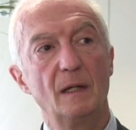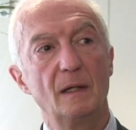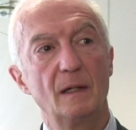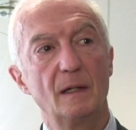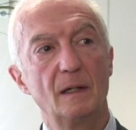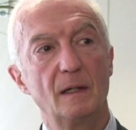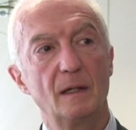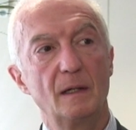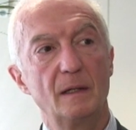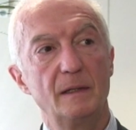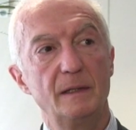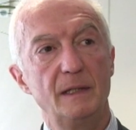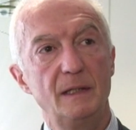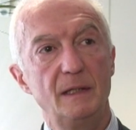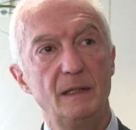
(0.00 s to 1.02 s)

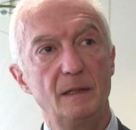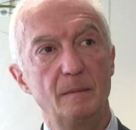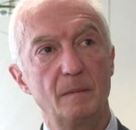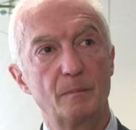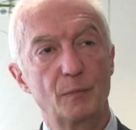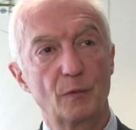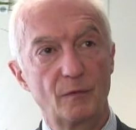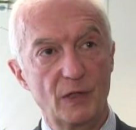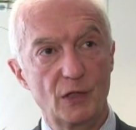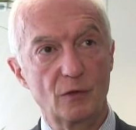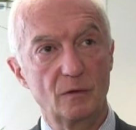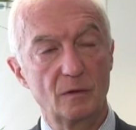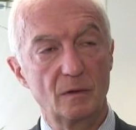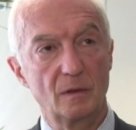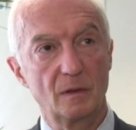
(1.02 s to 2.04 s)
the
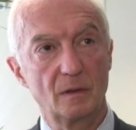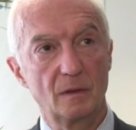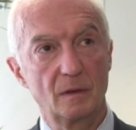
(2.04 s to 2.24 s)
provisional